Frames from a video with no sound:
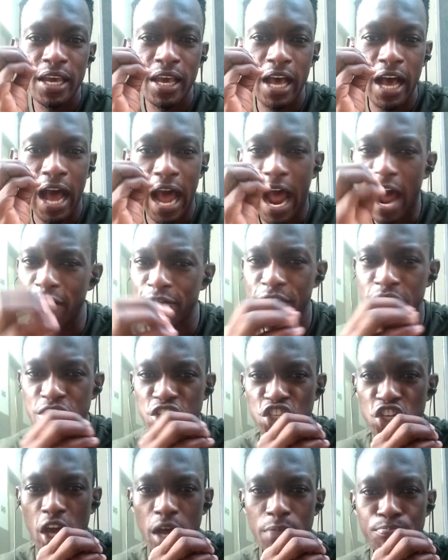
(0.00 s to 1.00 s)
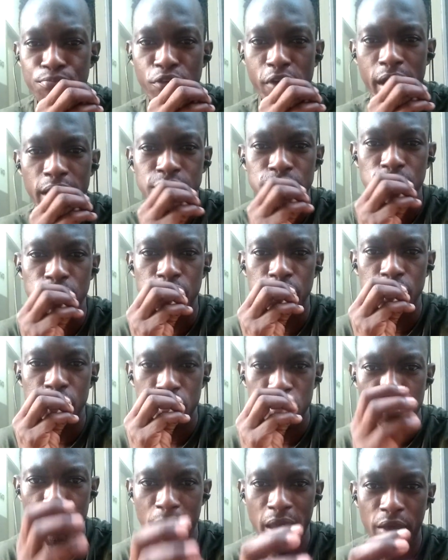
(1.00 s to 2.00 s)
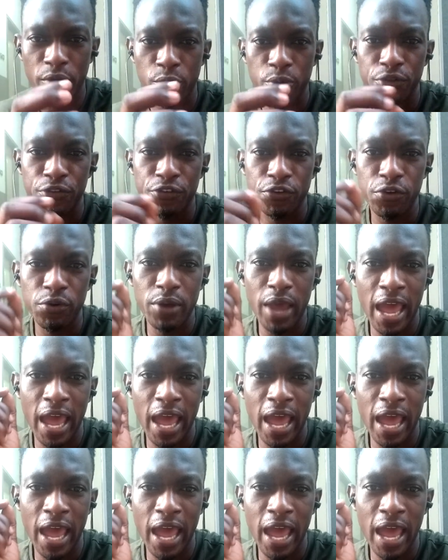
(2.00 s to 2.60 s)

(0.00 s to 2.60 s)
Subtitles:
having a short prayer to make with you.